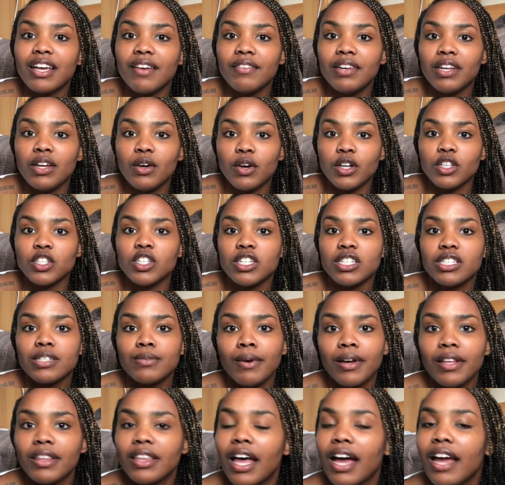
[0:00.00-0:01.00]
have any questions
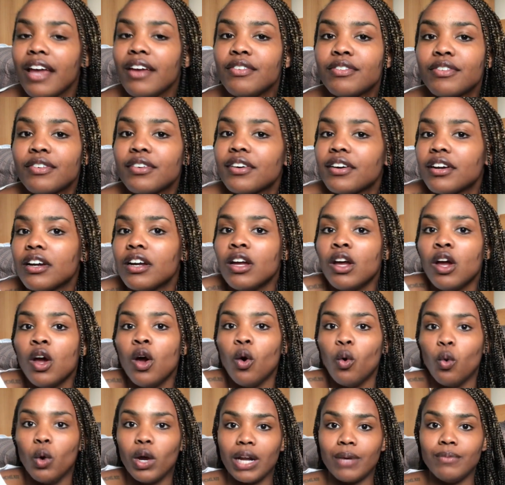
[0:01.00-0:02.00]
about life or
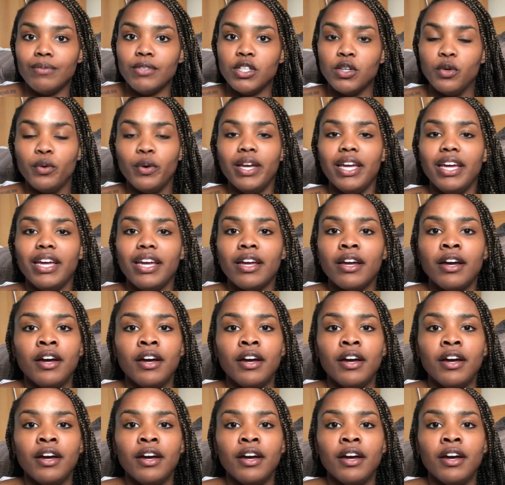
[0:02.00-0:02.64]
what I'm doing,